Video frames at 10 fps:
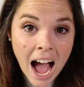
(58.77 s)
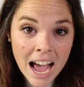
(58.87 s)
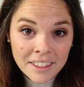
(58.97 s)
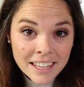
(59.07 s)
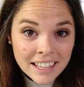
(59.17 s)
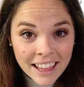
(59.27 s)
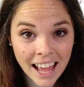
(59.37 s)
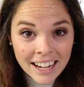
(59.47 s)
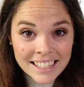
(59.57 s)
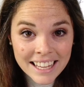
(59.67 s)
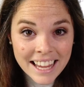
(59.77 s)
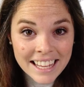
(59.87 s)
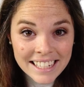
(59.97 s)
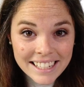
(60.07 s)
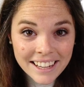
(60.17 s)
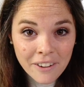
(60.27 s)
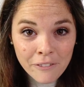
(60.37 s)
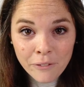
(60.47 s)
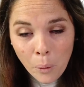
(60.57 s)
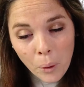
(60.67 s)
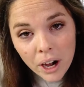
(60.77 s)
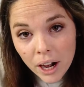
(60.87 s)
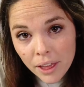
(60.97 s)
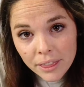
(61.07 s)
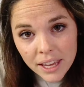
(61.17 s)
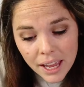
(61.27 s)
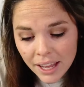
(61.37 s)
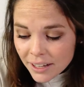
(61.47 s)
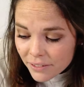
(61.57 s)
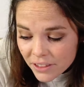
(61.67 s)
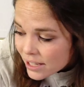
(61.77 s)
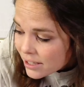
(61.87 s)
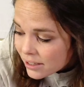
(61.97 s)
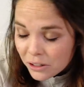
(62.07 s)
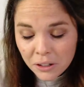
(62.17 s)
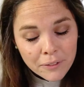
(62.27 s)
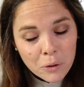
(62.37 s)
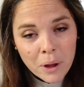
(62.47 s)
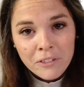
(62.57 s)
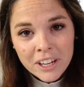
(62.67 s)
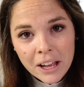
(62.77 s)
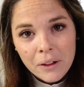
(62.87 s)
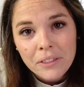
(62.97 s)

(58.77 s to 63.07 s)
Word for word: I think that is it for the end of this little giveaway video.